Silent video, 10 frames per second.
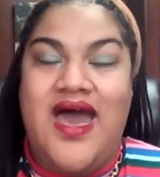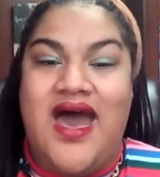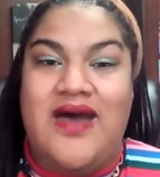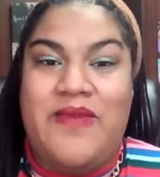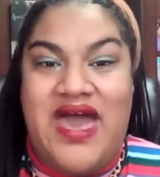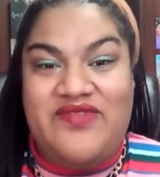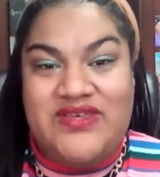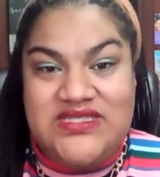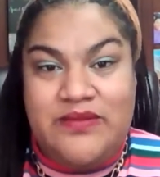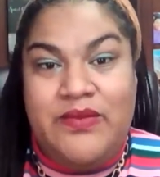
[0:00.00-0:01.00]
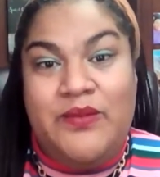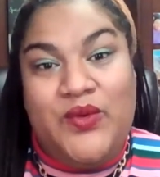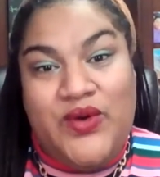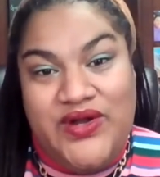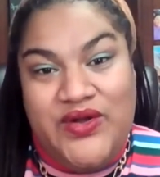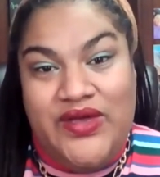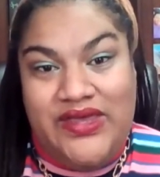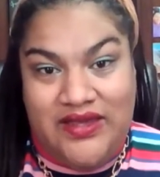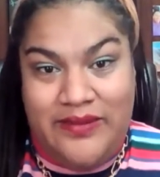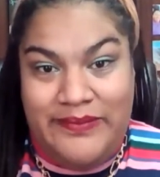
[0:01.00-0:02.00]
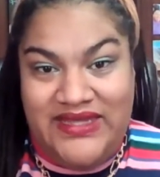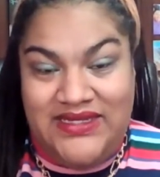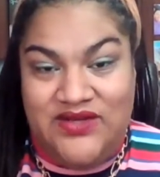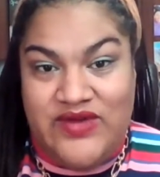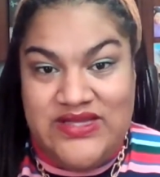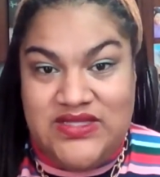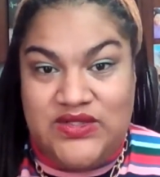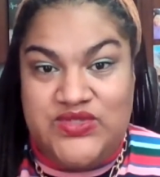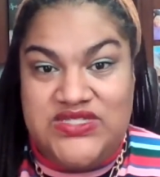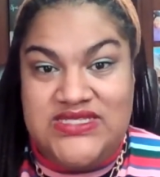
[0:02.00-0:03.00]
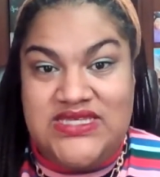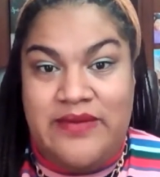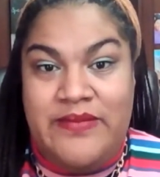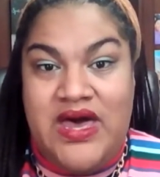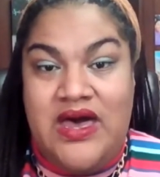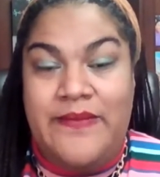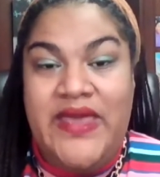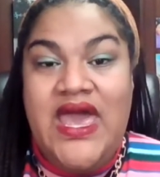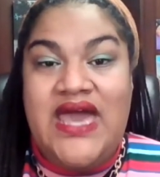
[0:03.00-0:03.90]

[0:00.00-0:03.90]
having some memorial and commending resolutions come up.